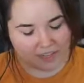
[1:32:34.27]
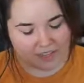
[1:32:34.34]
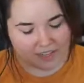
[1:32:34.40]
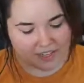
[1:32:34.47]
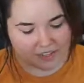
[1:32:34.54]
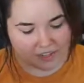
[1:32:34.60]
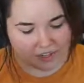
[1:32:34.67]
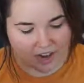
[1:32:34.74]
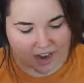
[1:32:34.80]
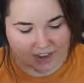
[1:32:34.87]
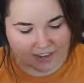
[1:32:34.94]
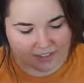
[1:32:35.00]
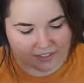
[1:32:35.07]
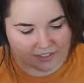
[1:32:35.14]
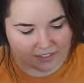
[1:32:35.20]
Like, her
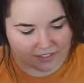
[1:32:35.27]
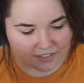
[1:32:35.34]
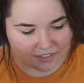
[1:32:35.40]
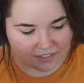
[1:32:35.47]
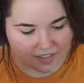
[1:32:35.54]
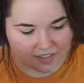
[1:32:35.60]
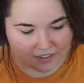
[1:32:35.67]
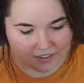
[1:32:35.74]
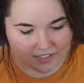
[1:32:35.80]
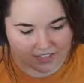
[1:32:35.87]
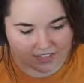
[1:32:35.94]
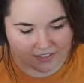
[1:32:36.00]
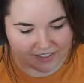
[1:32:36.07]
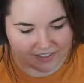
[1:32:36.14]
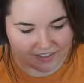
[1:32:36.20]
eyes, I don't like